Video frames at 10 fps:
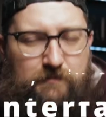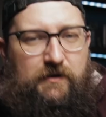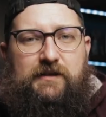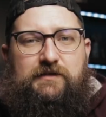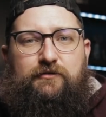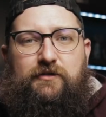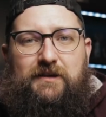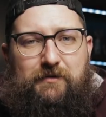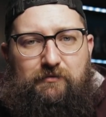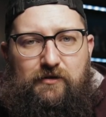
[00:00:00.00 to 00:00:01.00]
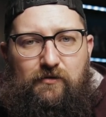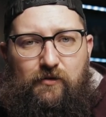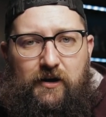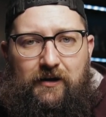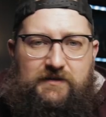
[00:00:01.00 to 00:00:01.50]
space and you're going to be
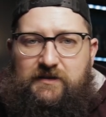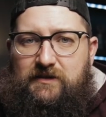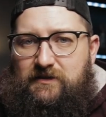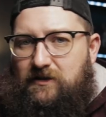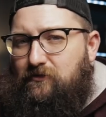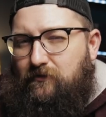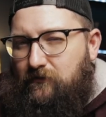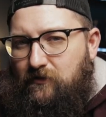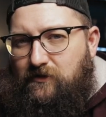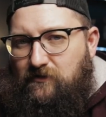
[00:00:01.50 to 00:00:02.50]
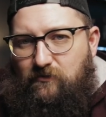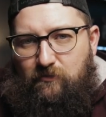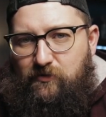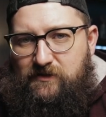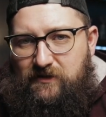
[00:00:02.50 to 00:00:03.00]
recording 16 or 32
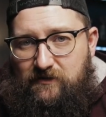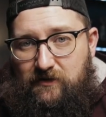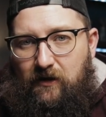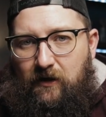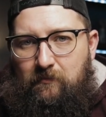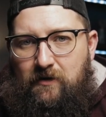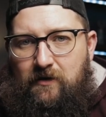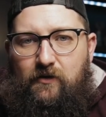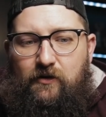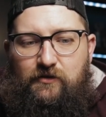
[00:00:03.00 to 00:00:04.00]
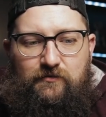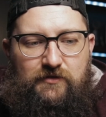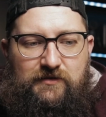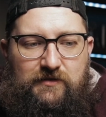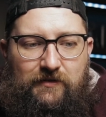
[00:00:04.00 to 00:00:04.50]
inputs at a time? Are you
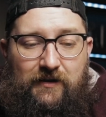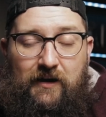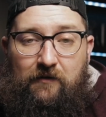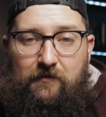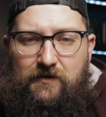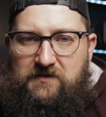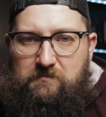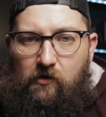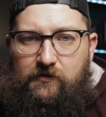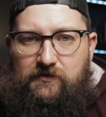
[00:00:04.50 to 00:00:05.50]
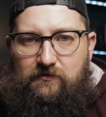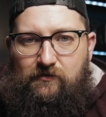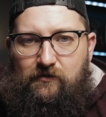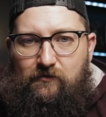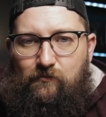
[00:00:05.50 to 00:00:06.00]
just going to have a small
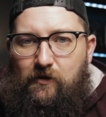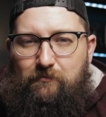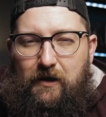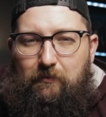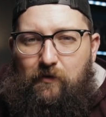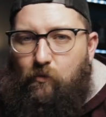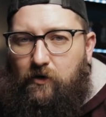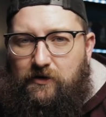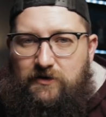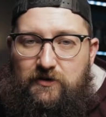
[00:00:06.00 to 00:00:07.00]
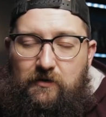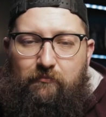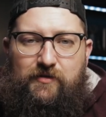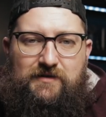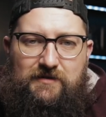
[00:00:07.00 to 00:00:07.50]
studio where maybe one or two
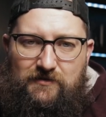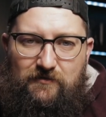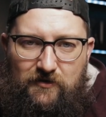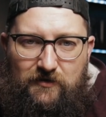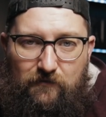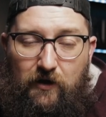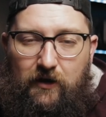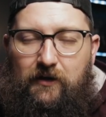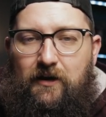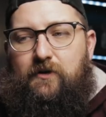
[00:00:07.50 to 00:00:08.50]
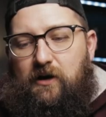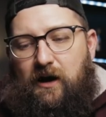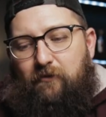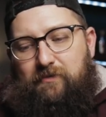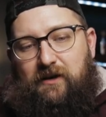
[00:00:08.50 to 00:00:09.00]
inputs does you just fine? Or
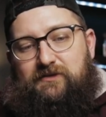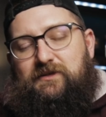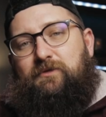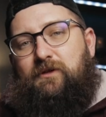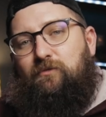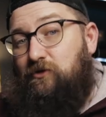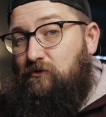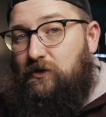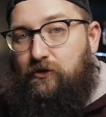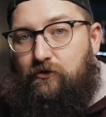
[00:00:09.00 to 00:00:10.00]
how about something where you can